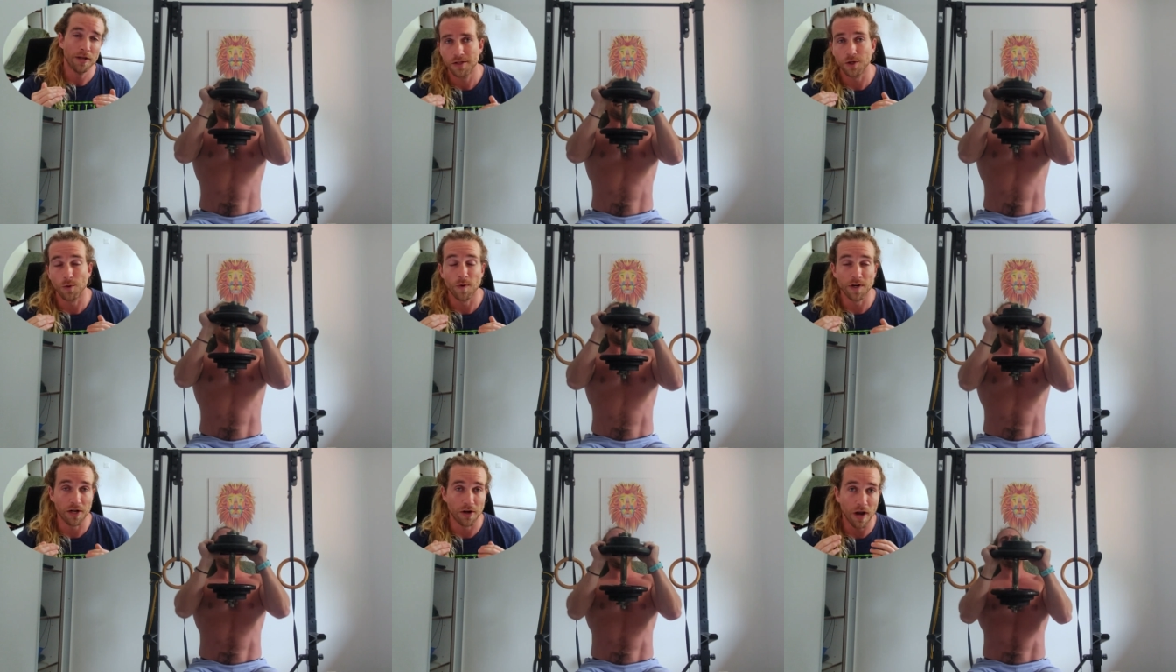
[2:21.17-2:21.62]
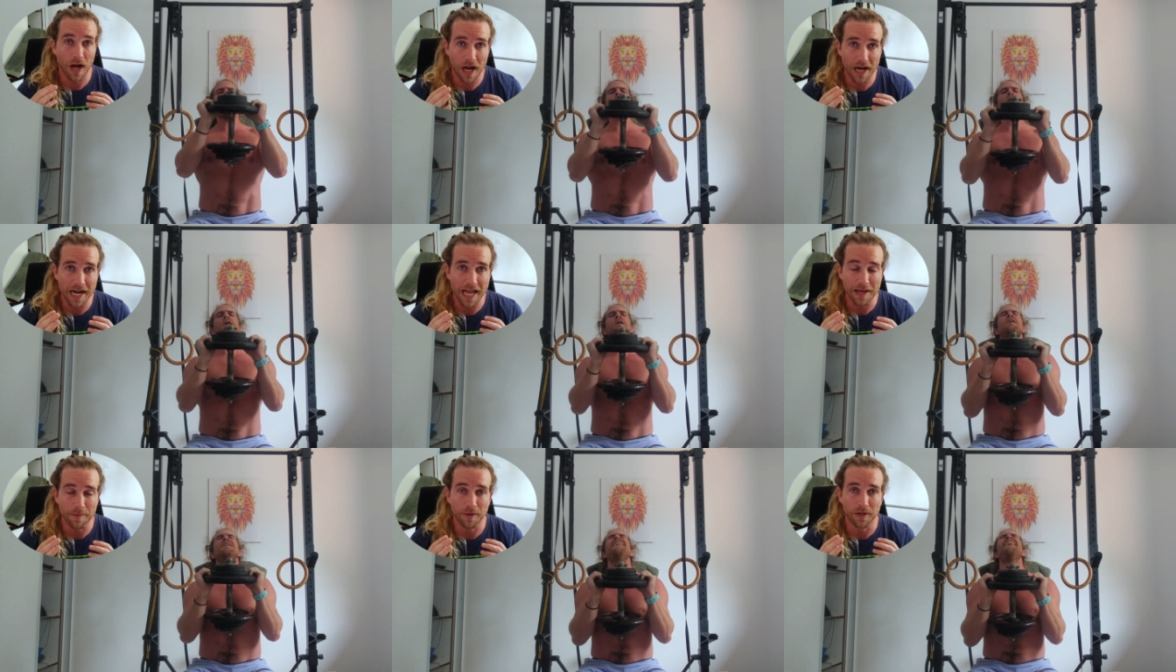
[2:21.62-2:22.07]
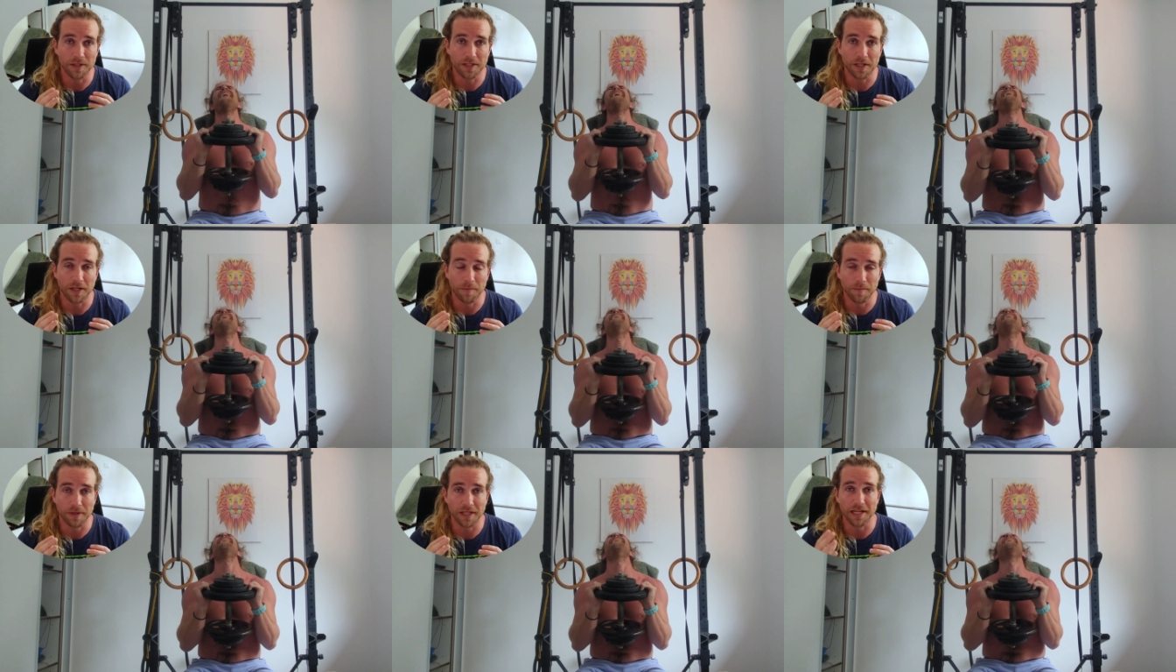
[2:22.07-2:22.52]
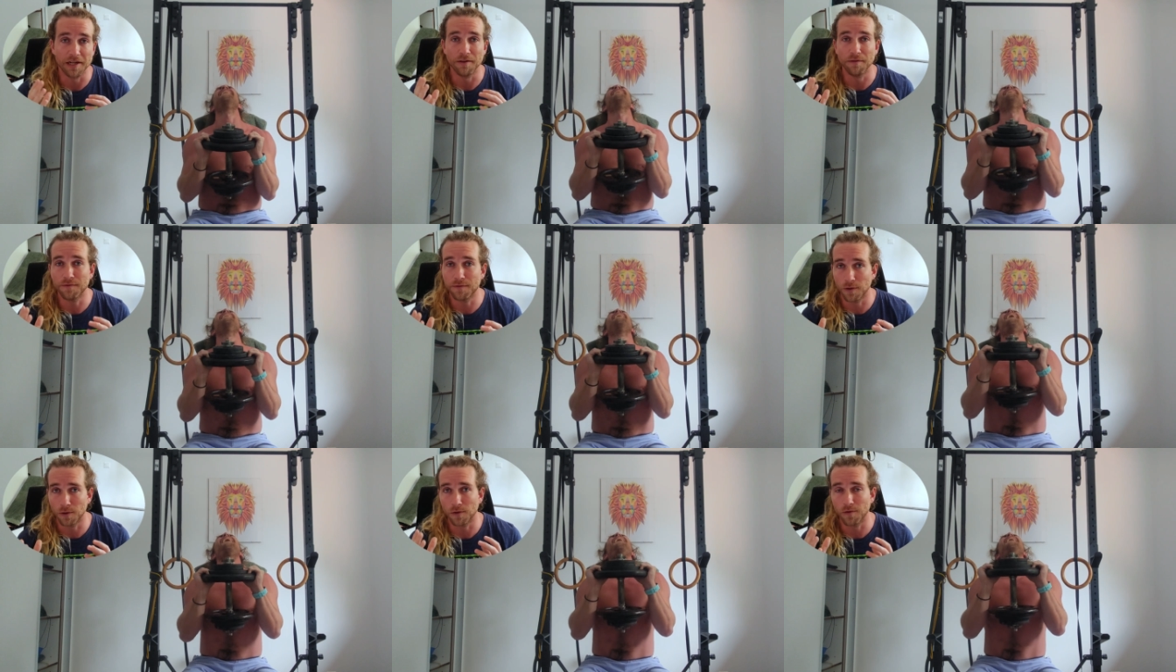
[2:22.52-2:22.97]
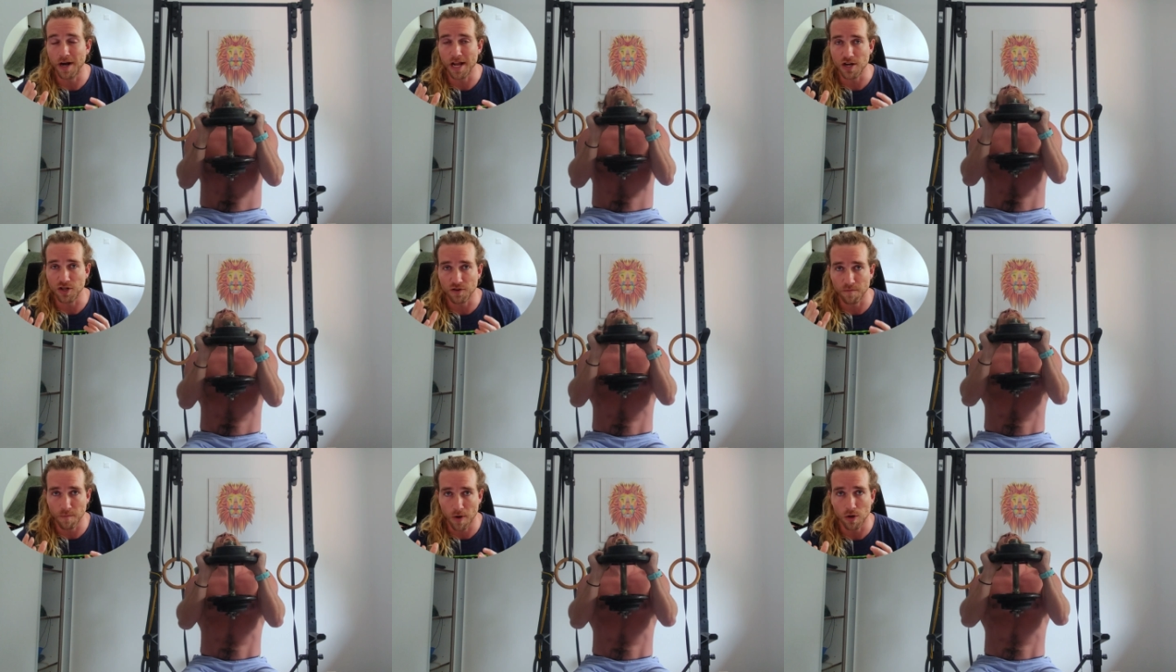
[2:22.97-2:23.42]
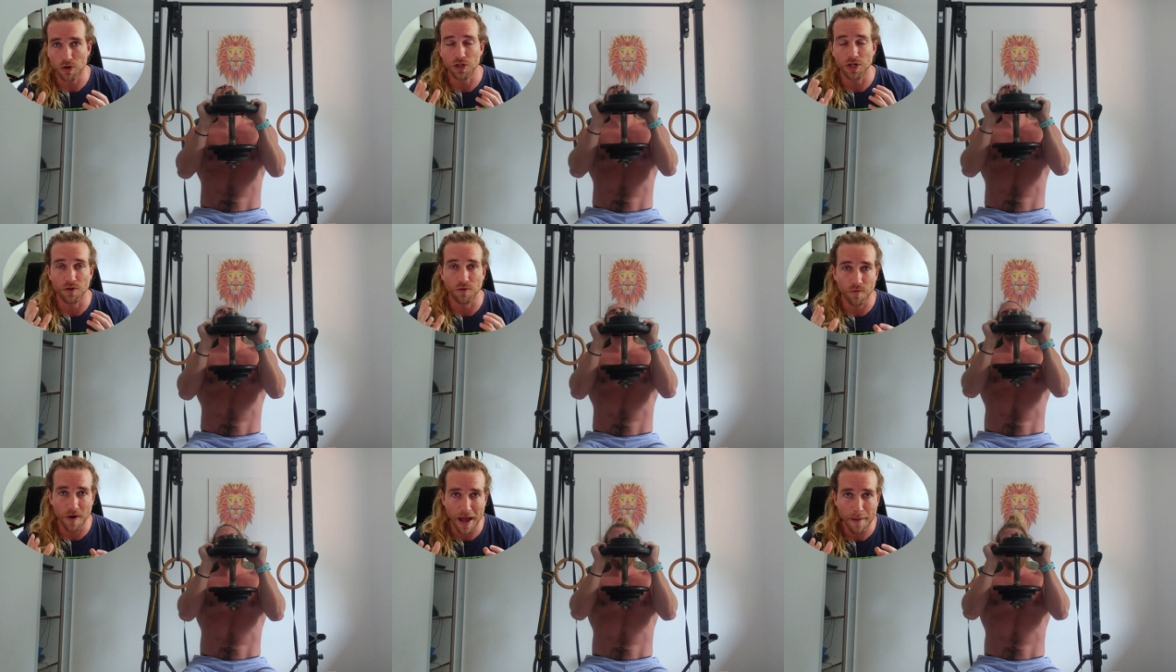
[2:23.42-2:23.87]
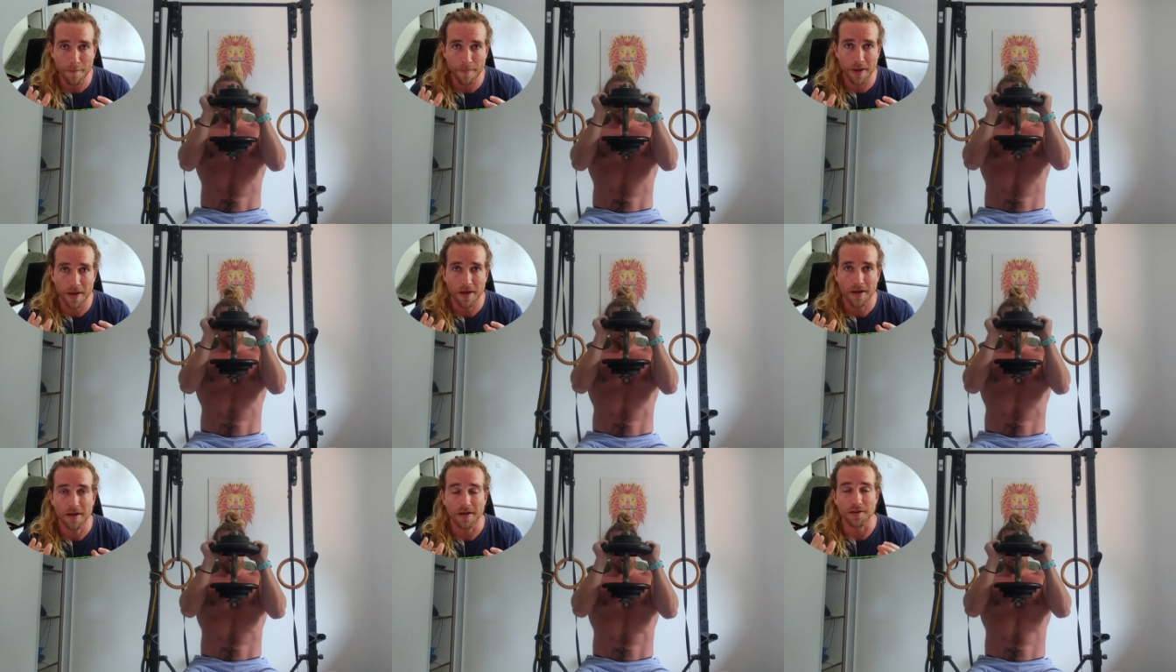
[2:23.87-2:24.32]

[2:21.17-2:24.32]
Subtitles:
So when you're unable to complete a full range of motion rep,